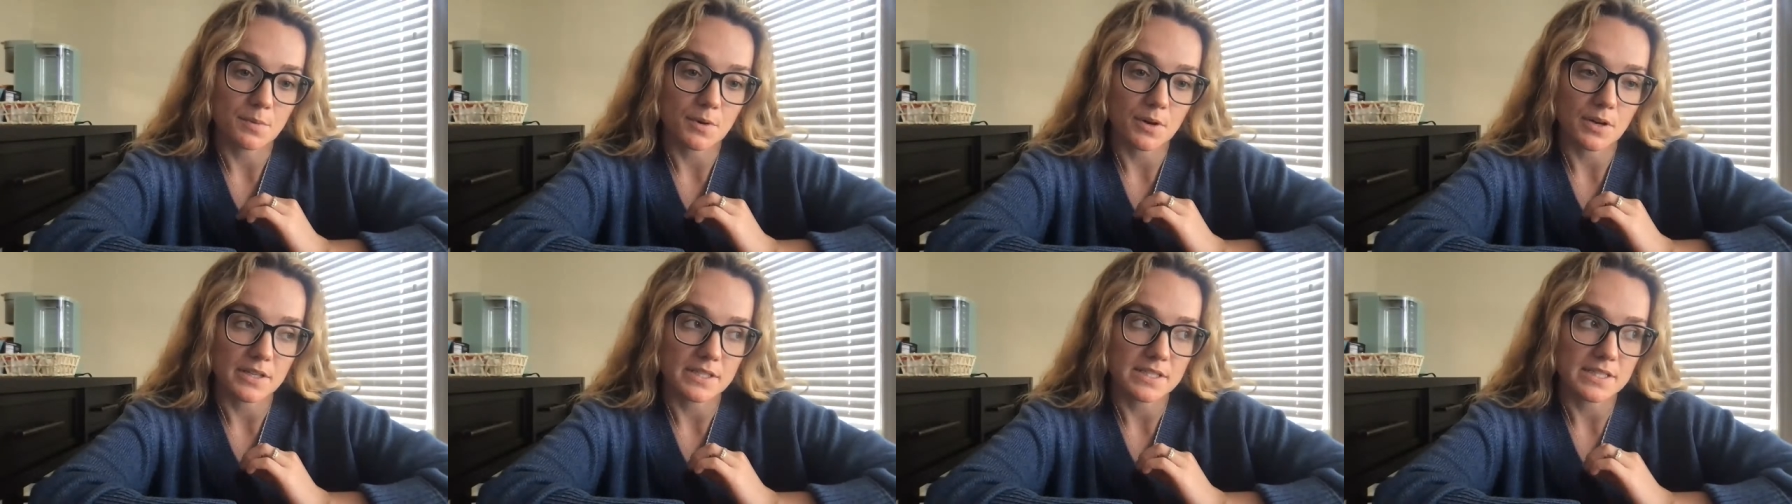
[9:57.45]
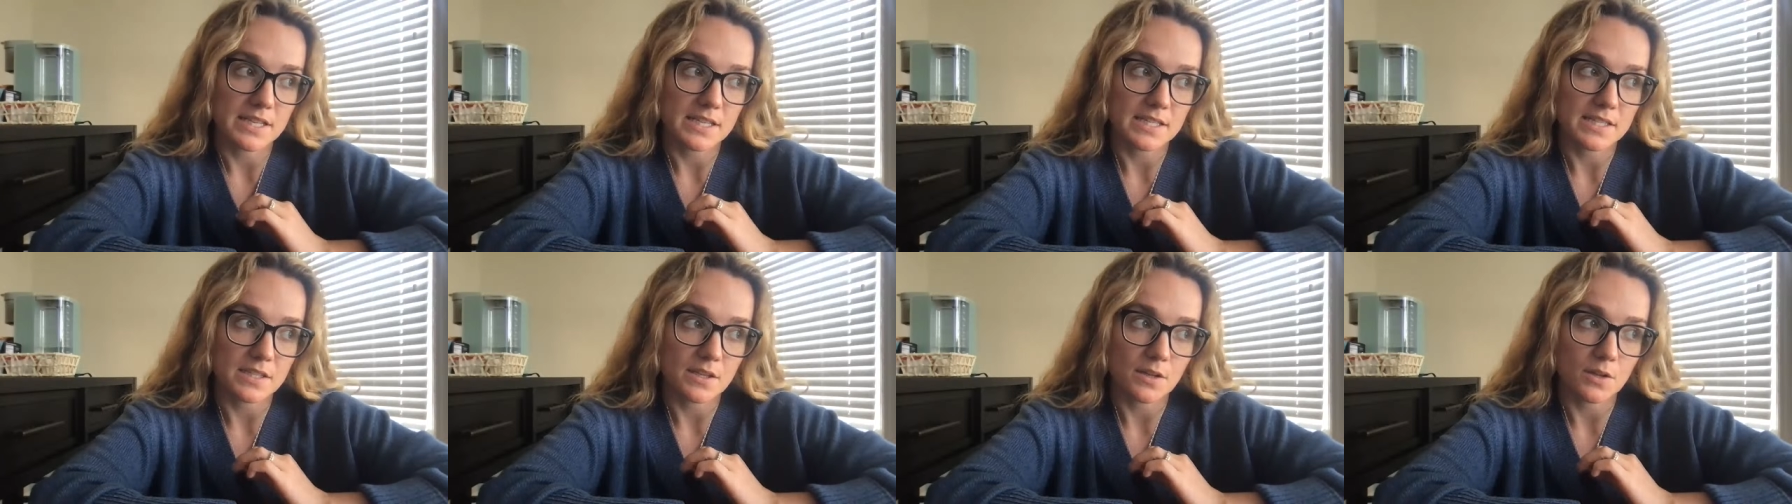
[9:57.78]
to
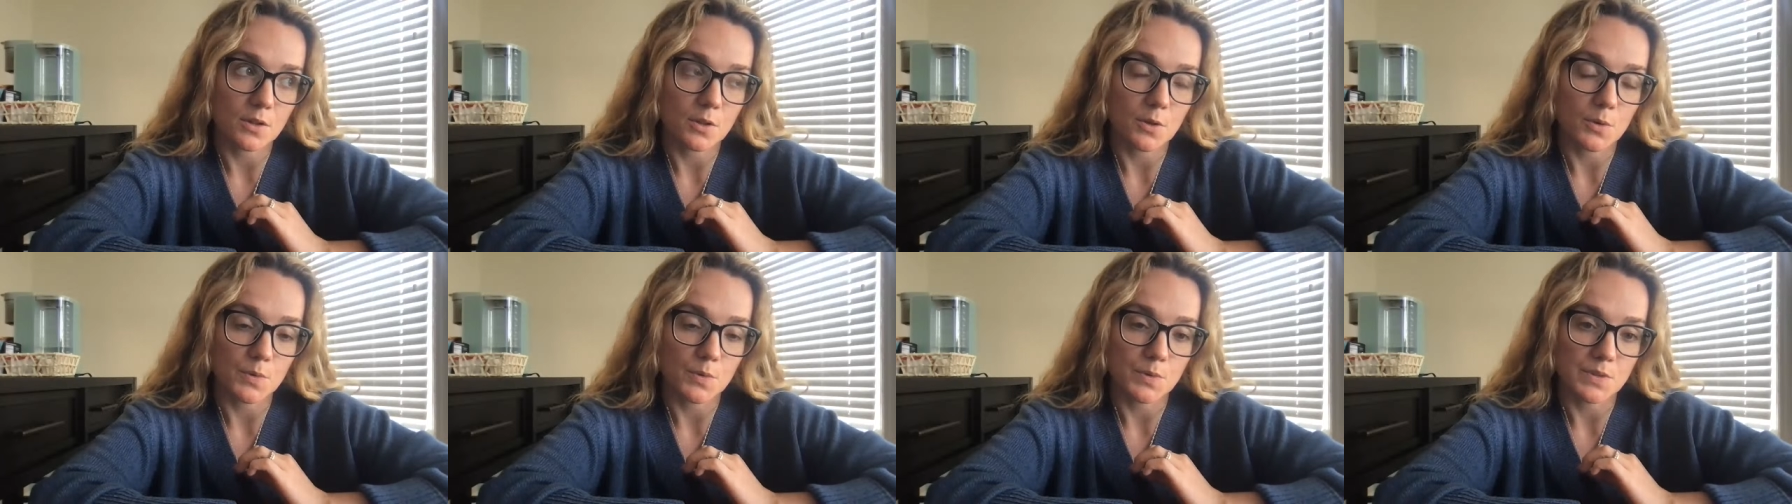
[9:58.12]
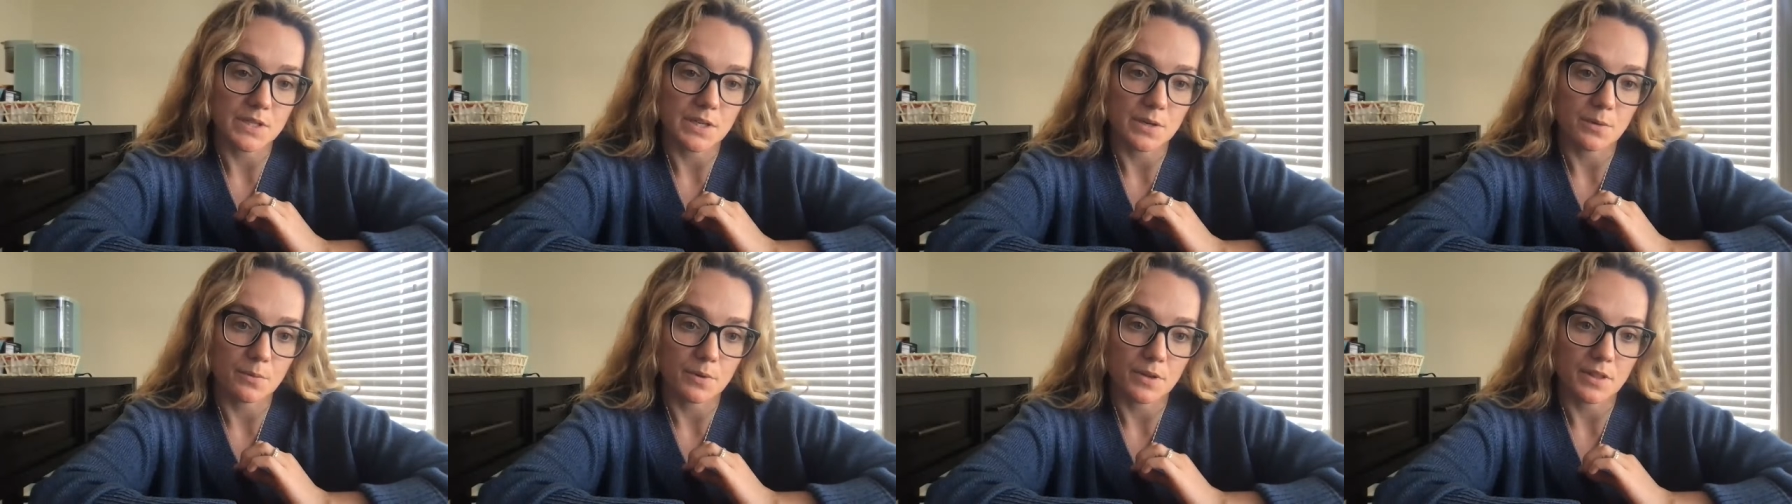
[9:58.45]
process the
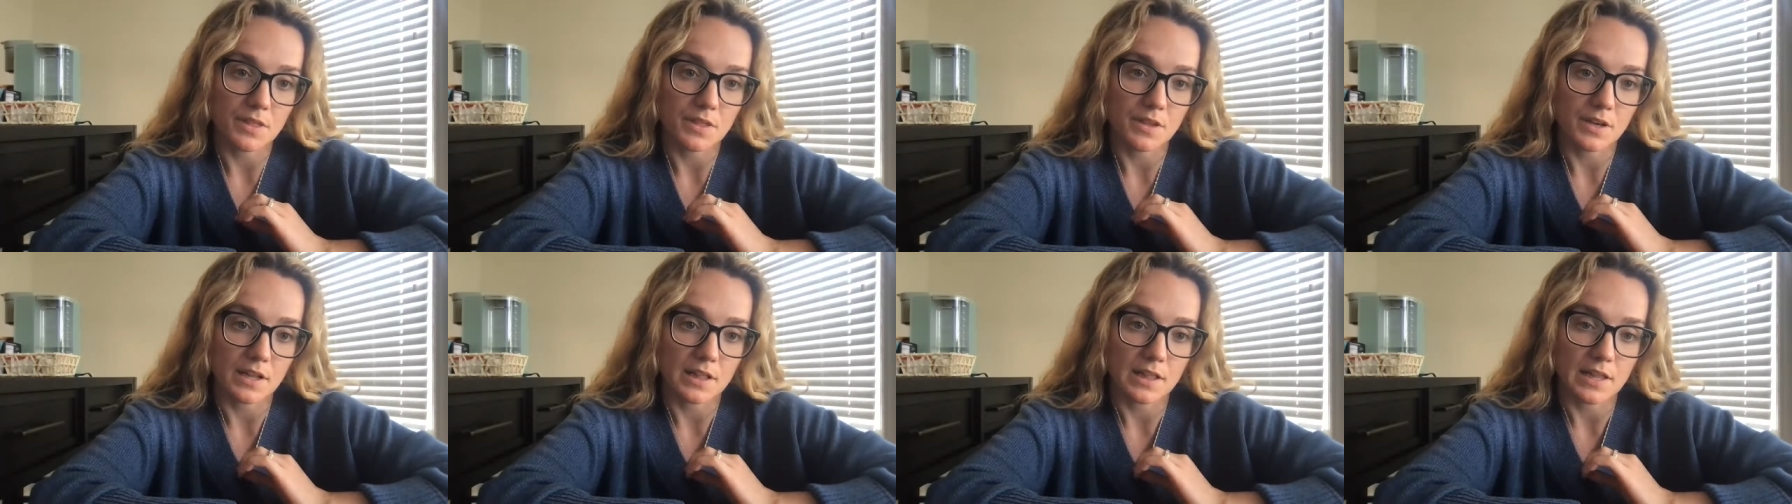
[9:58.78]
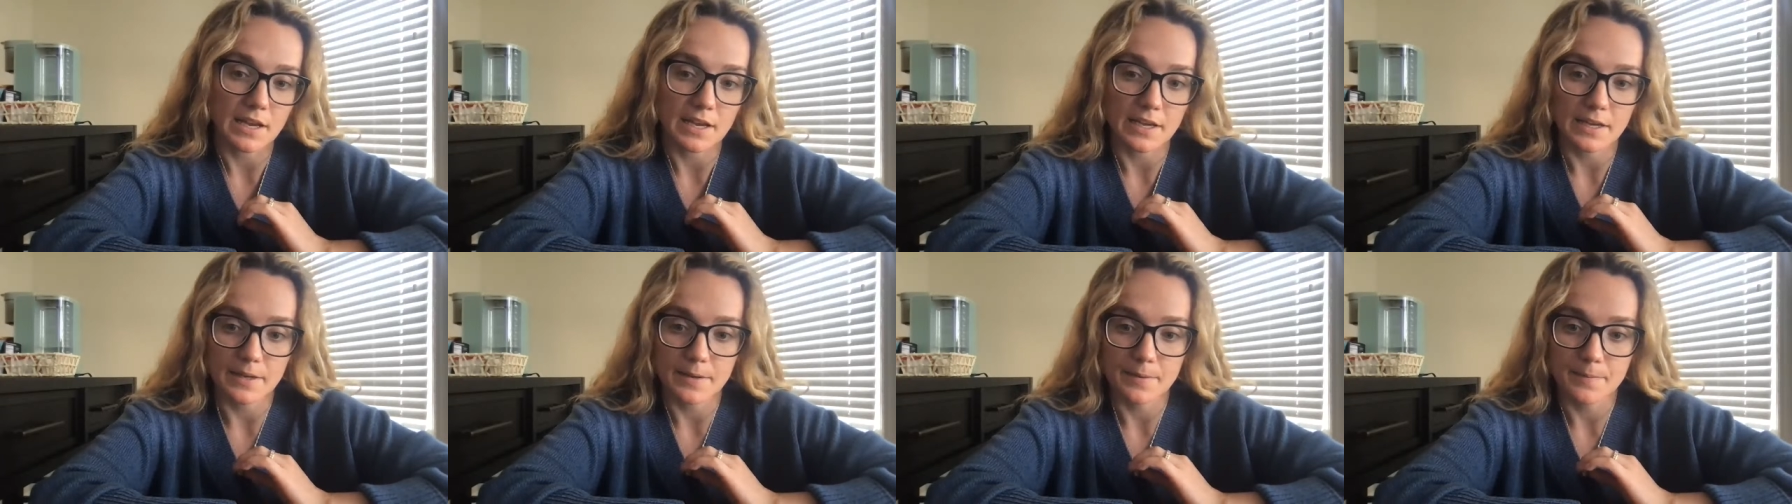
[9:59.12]
closing with the
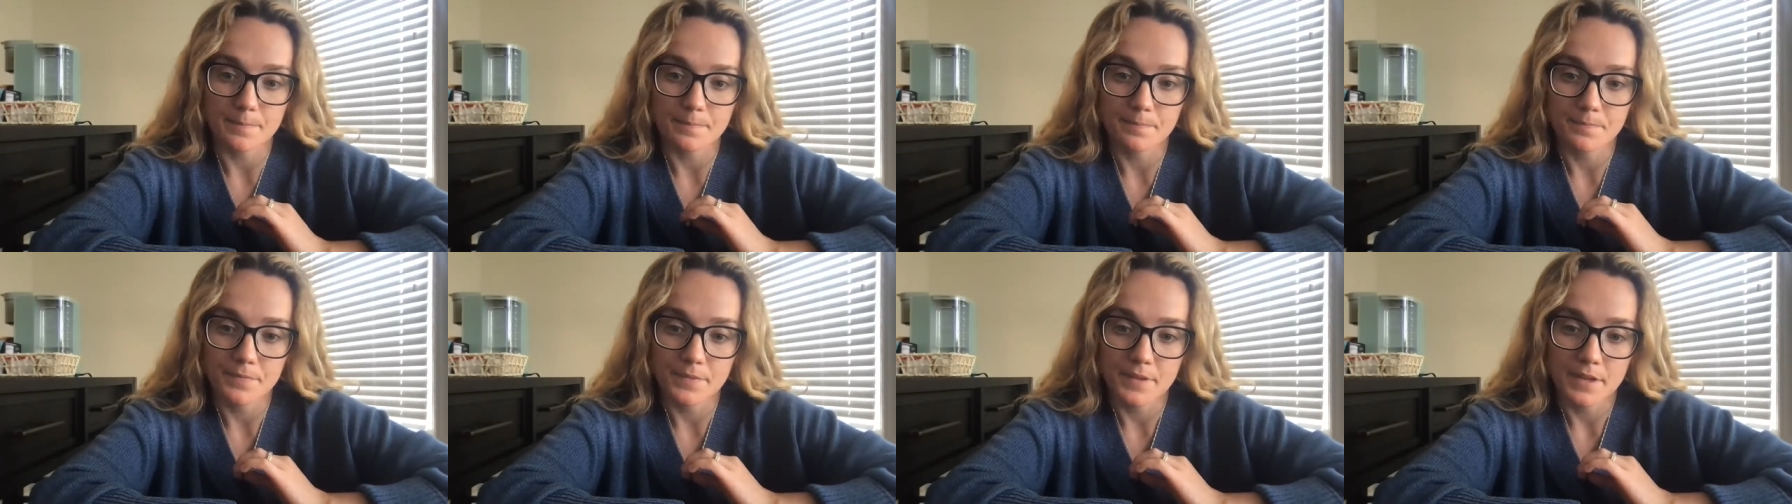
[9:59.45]
client.